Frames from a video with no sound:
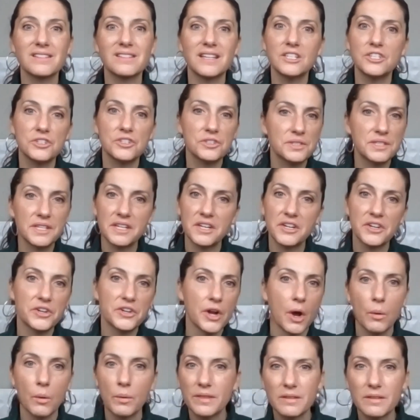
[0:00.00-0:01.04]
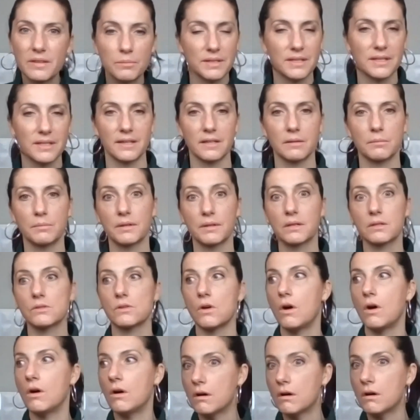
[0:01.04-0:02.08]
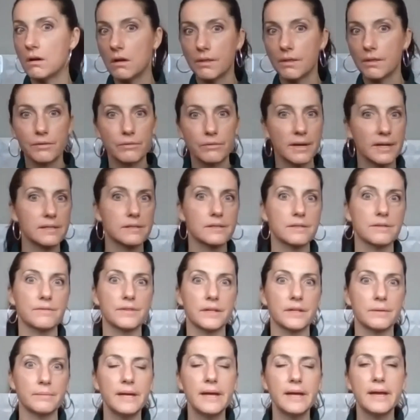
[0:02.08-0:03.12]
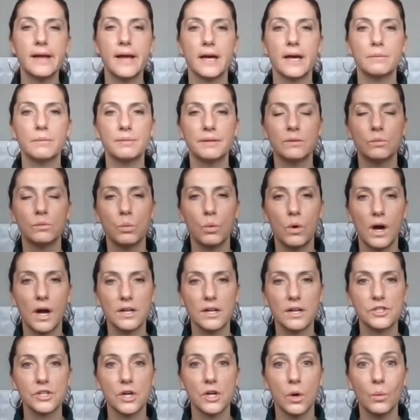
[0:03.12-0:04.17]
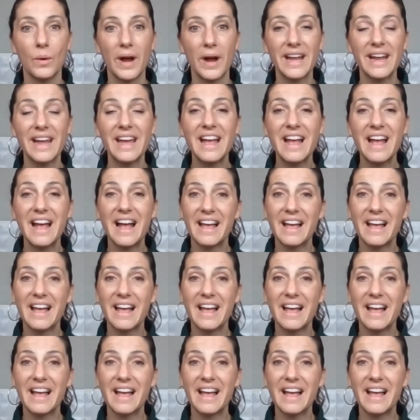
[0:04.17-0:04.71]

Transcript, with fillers: They just didn't know in the beginning because all the rest of them had been washed away.